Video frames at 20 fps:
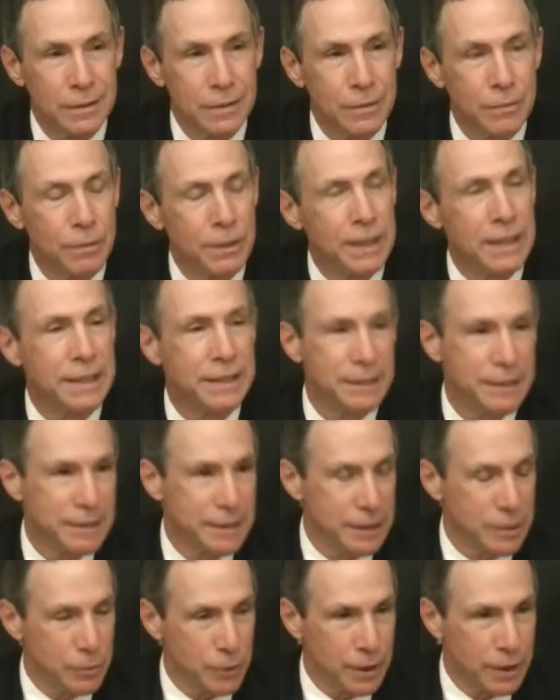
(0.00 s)
We need to
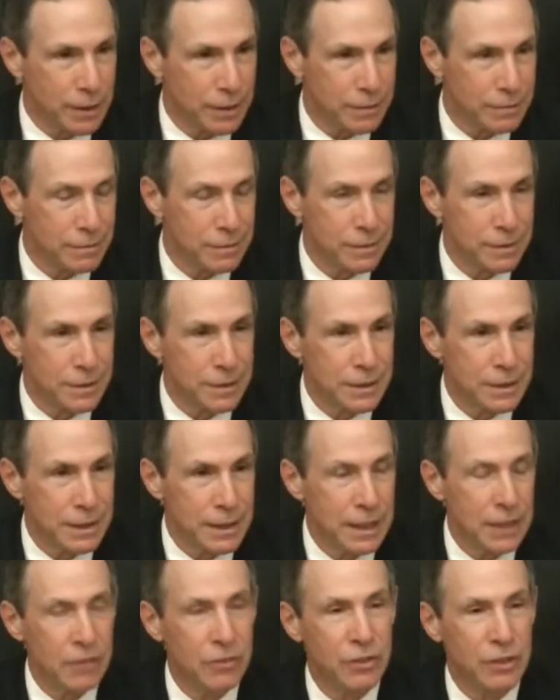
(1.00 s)
deal with it.
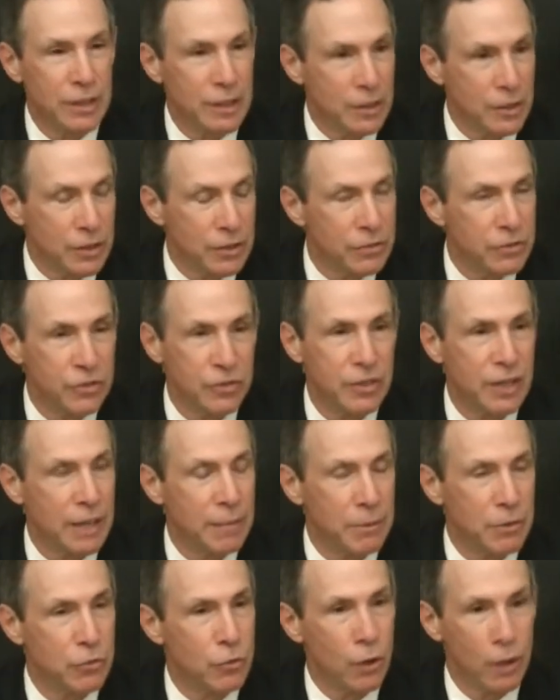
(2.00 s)
It is an illness the same
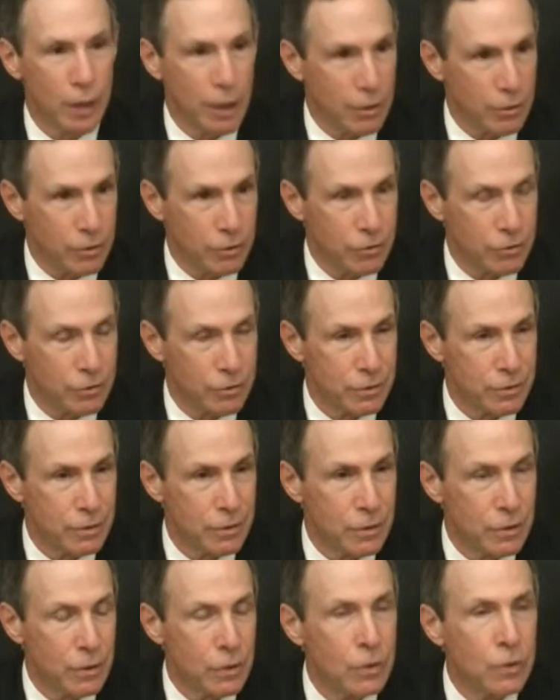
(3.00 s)
as all others.
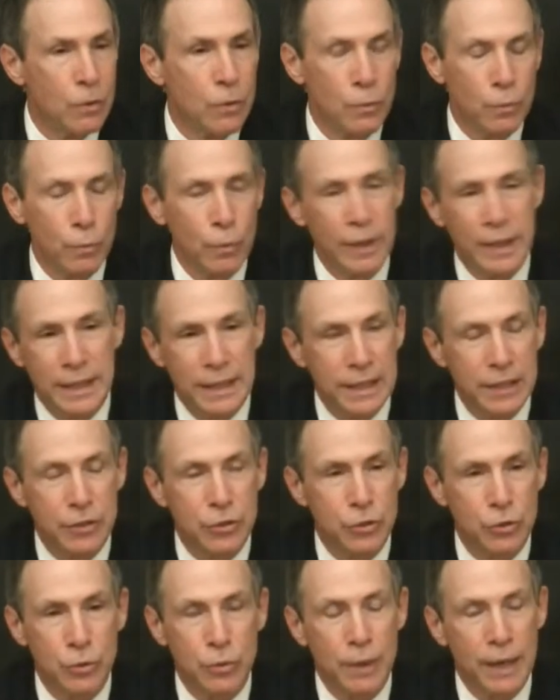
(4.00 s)
We need
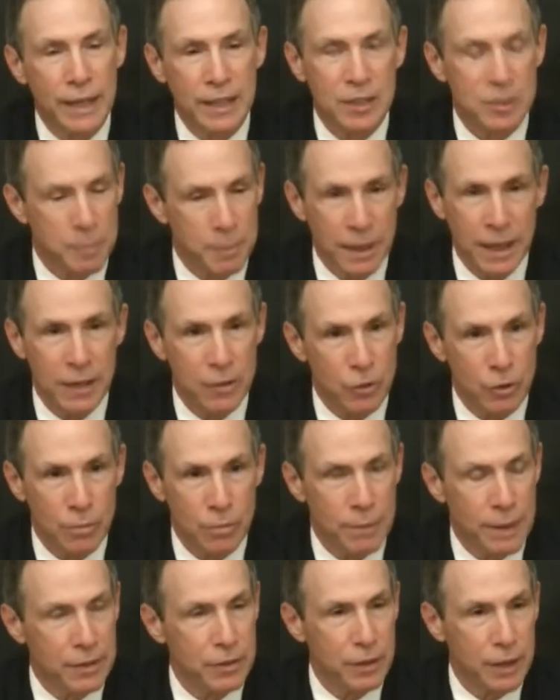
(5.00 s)
to expand our
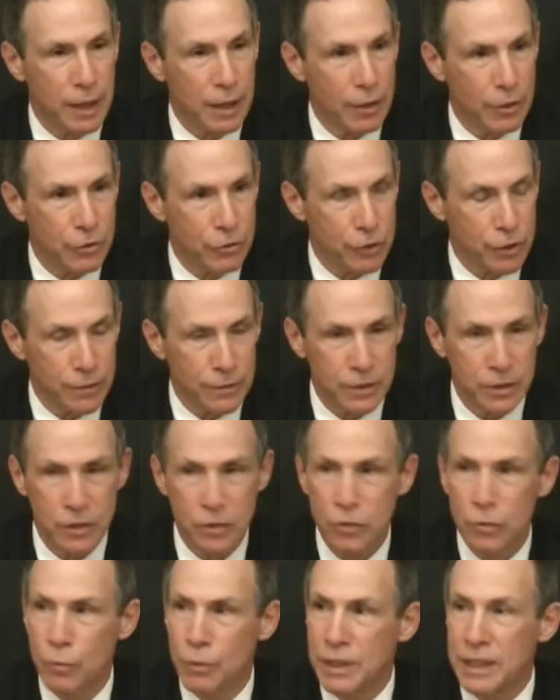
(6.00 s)
mental health
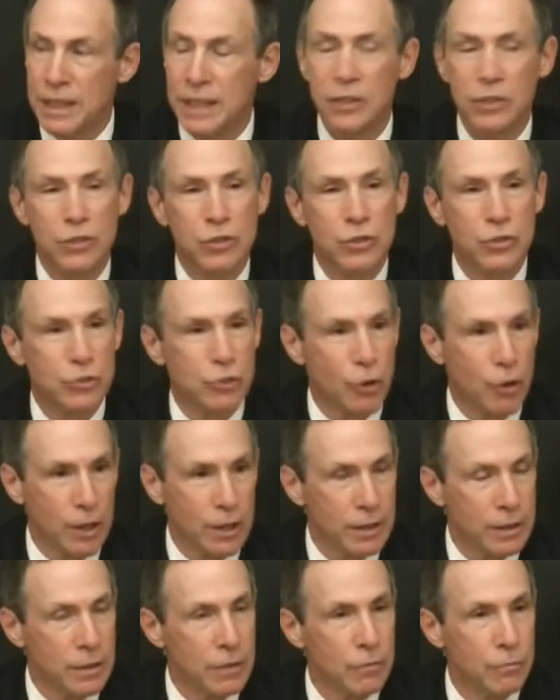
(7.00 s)
services. We need to
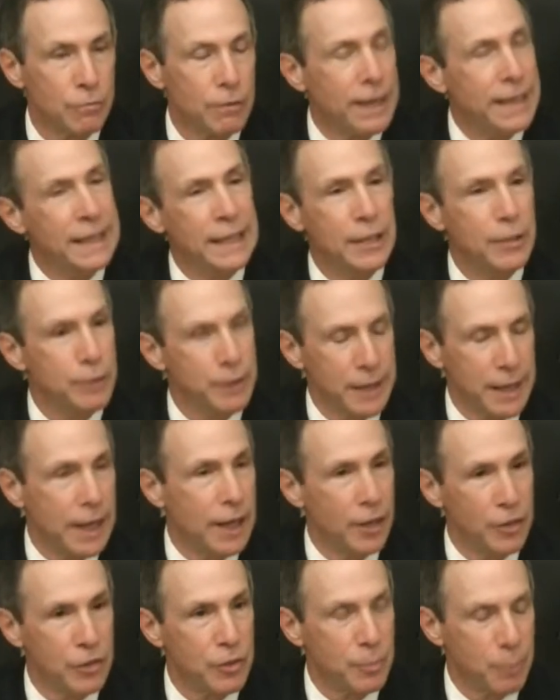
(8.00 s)
start right here at the
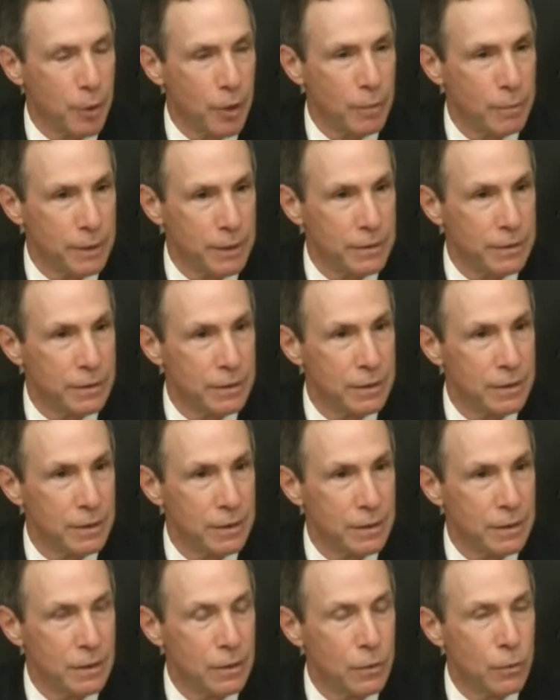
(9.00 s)
health department,
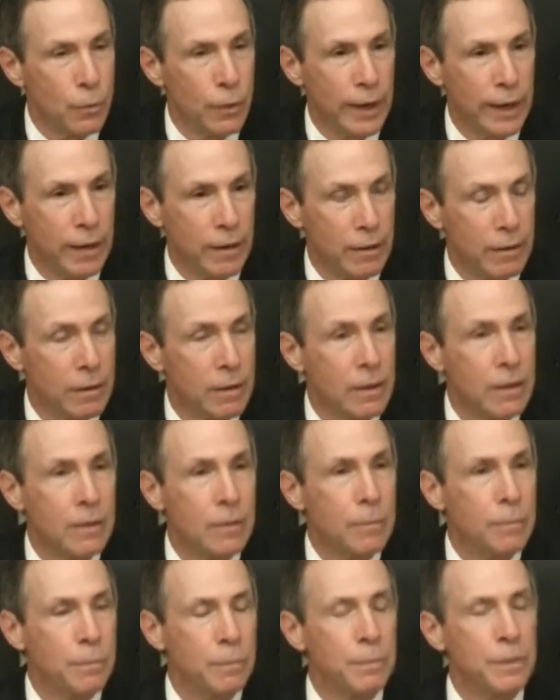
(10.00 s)
where
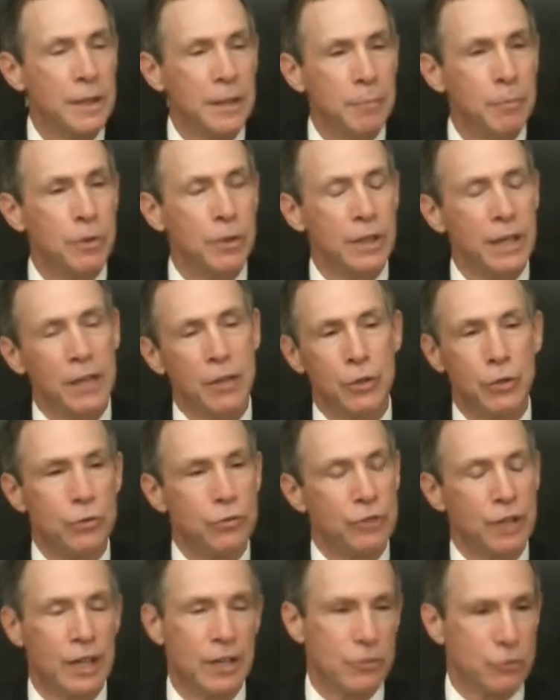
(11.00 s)
people can use
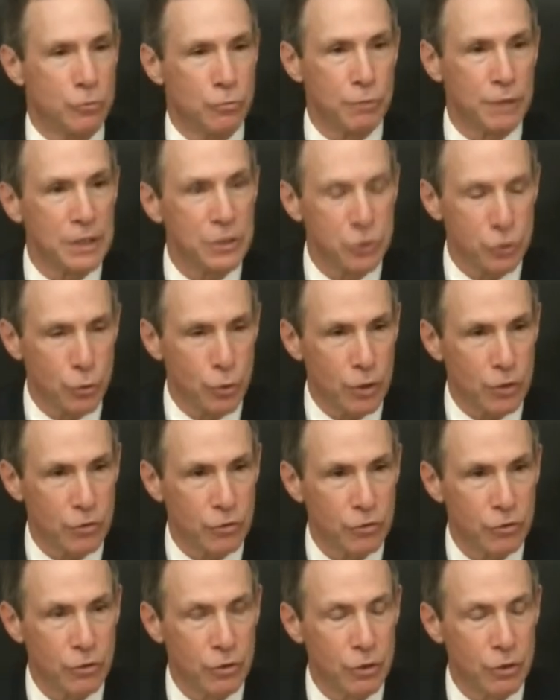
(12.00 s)
that as a resource